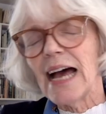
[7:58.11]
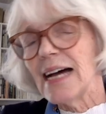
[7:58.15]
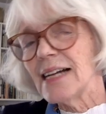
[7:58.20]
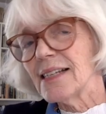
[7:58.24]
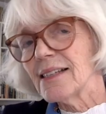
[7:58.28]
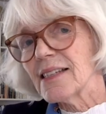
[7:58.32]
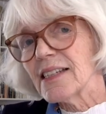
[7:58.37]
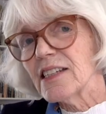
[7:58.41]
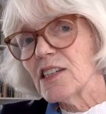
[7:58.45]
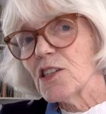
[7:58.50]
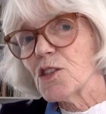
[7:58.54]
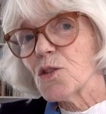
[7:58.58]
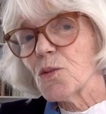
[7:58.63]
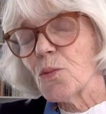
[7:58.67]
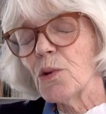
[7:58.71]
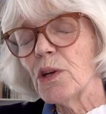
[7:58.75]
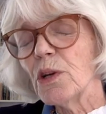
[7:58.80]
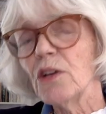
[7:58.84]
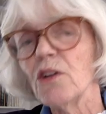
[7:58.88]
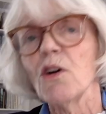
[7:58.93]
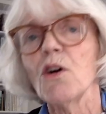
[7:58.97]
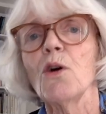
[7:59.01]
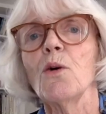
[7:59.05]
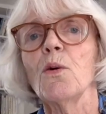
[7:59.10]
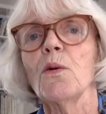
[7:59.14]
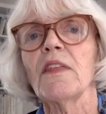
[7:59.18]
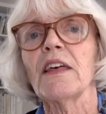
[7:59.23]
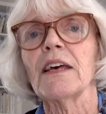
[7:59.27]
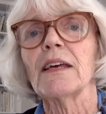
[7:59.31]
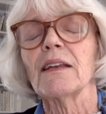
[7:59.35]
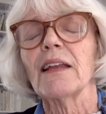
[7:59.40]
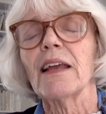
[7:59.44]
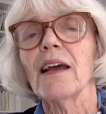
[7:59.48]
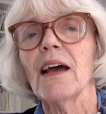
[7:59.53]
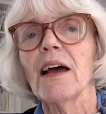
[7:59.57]
and since we know
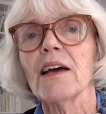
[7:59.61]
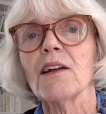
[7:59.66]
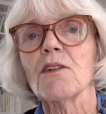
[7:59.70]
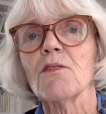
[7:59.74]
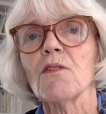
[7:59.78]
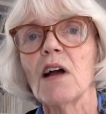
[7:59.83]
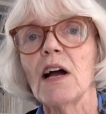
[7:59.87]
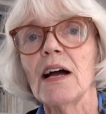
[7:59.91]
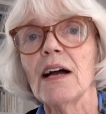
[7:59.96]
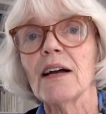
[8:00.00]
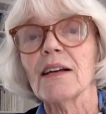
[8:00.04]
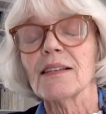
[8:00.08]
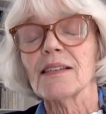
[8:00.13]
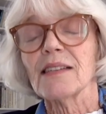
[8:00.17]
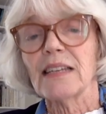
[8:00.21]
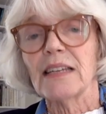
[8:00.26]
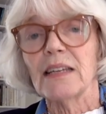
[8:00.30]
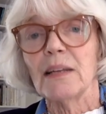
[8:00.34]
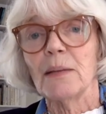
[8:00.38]
that cataracts